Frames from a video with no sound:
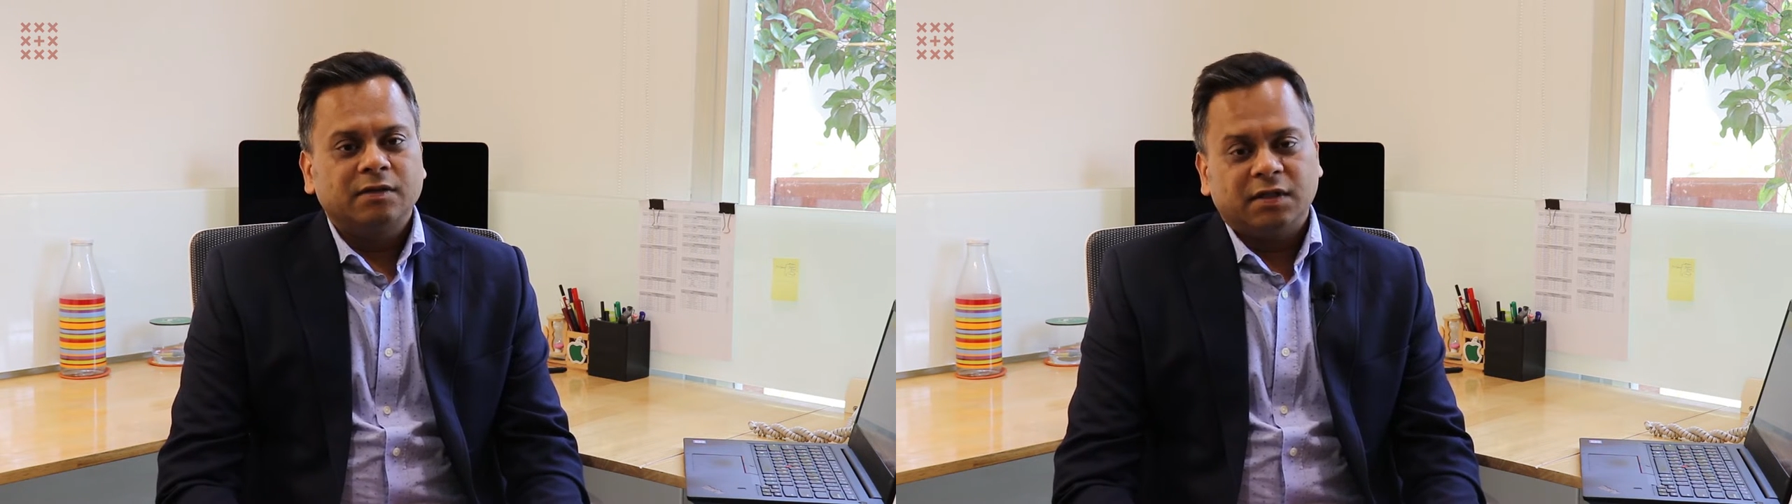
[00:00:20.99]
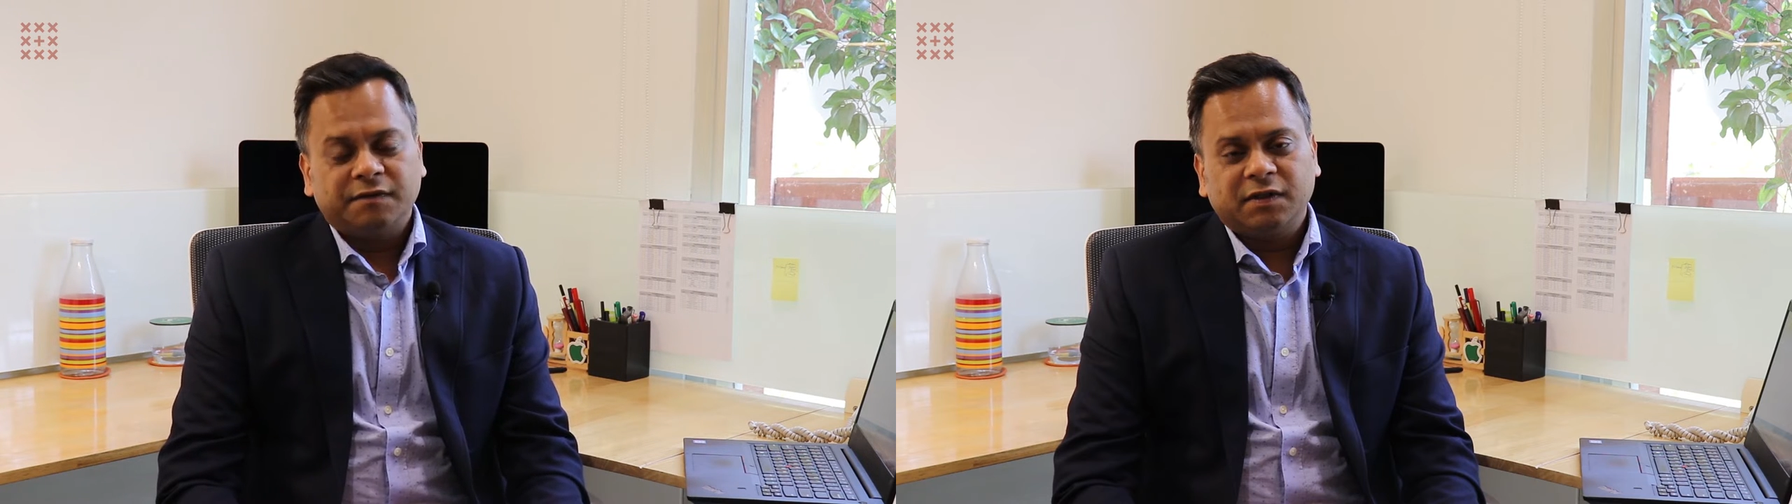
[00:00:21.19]

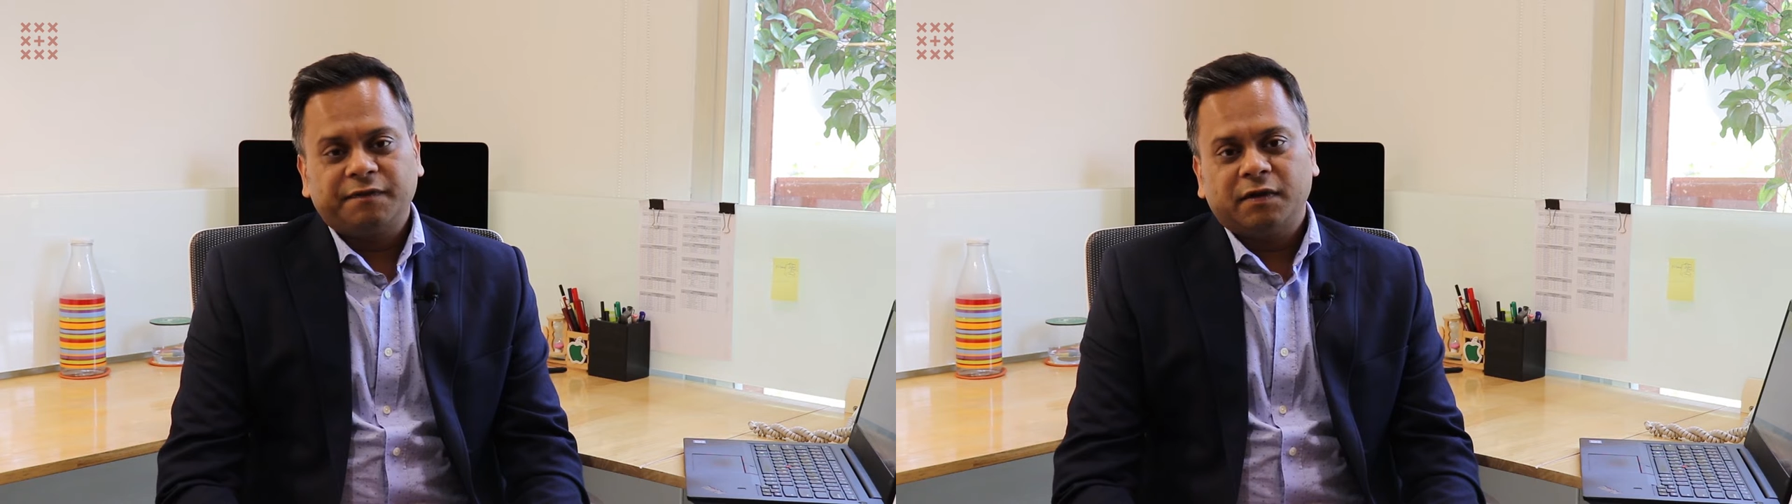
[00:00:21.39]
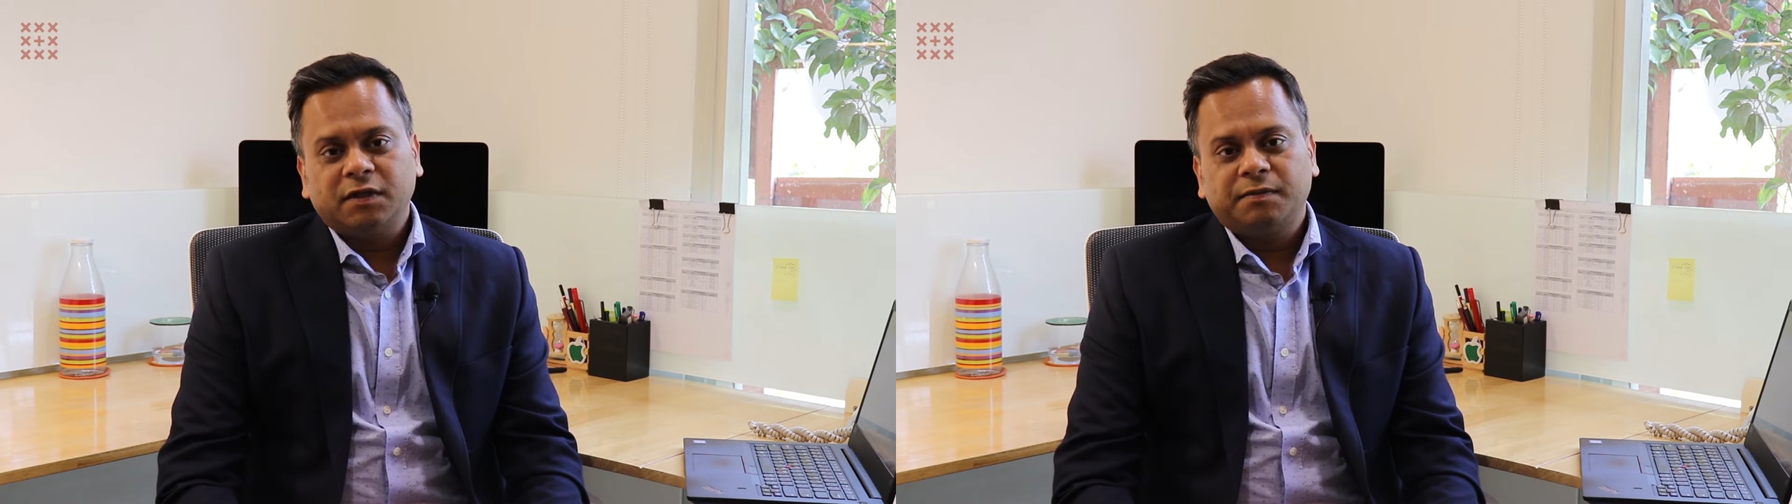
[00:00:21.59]
So, this was
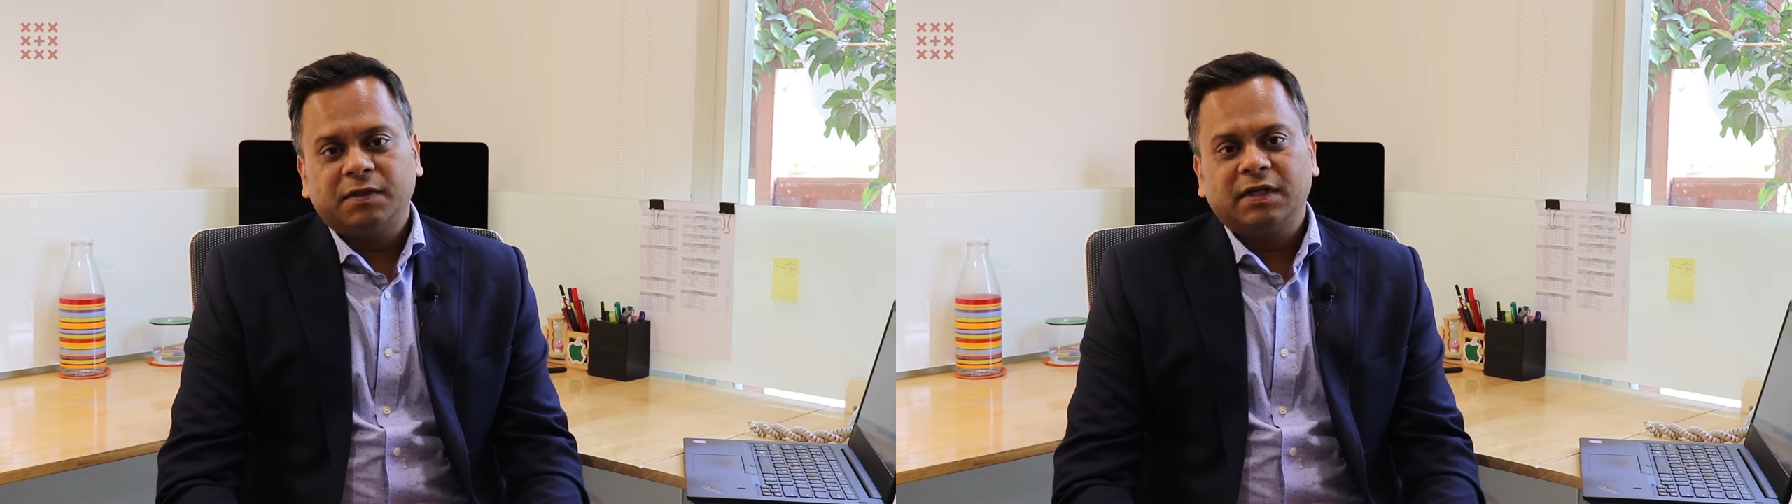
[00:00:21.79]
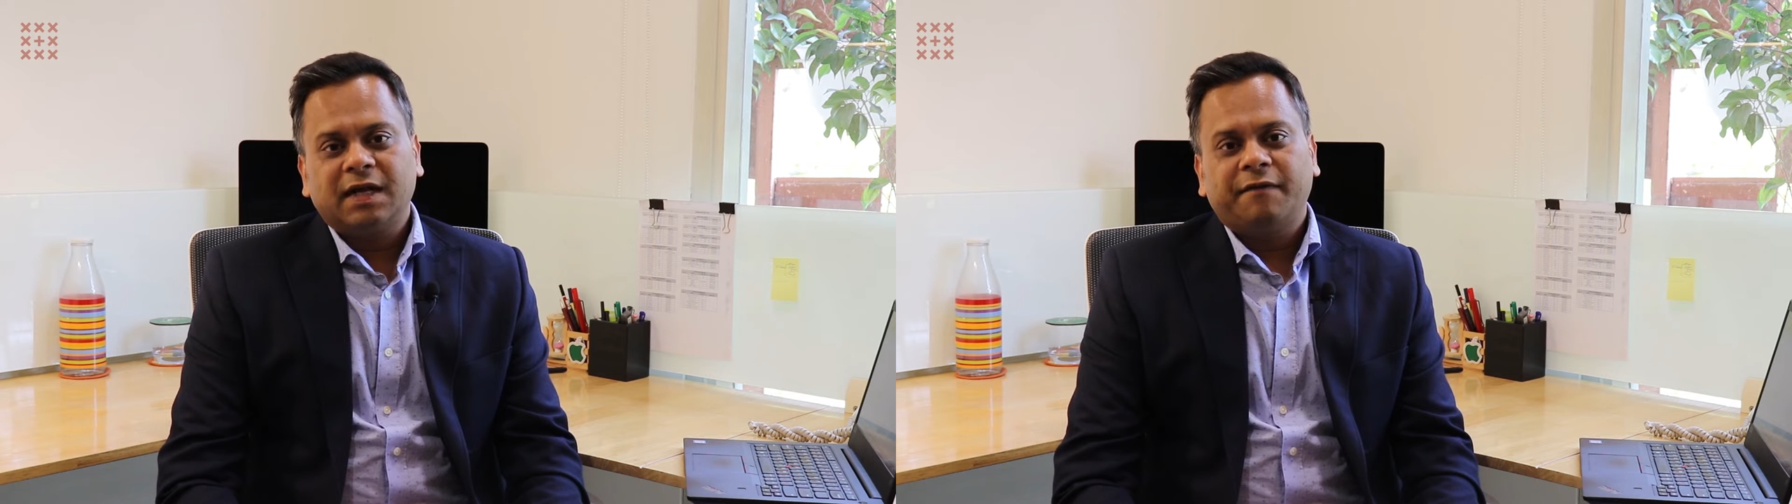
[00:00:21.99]
the first
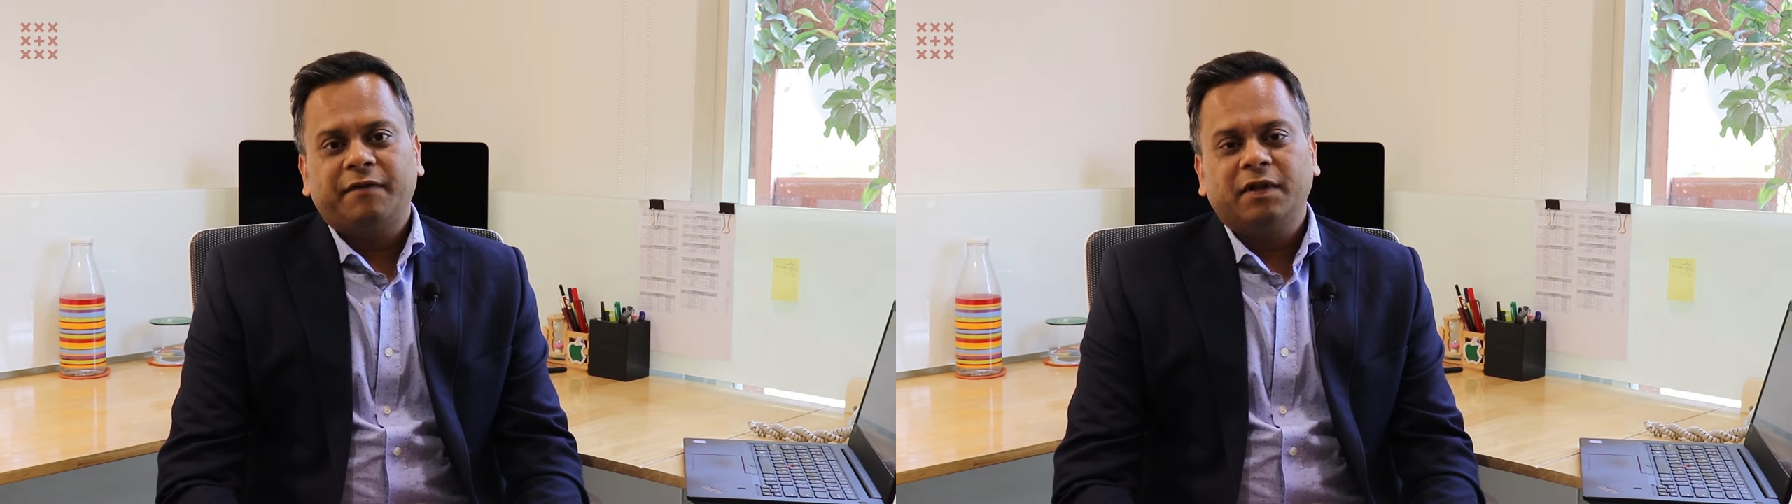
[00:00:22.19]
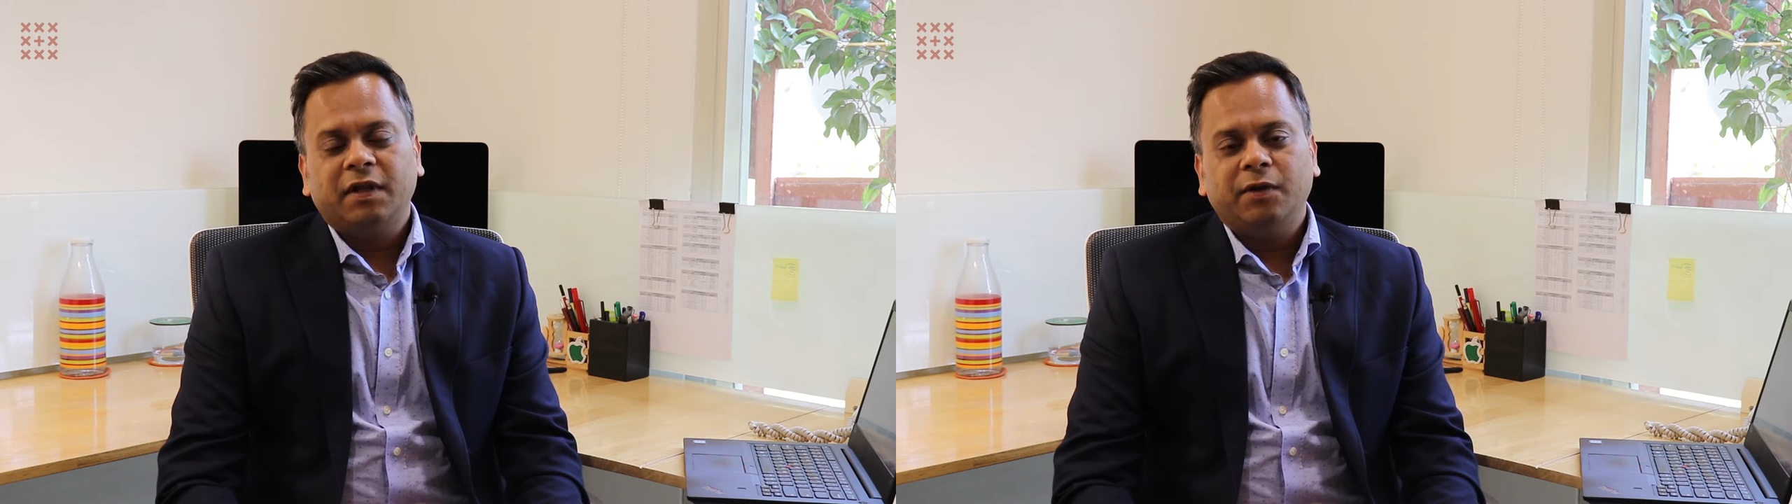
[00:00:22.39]
budget after the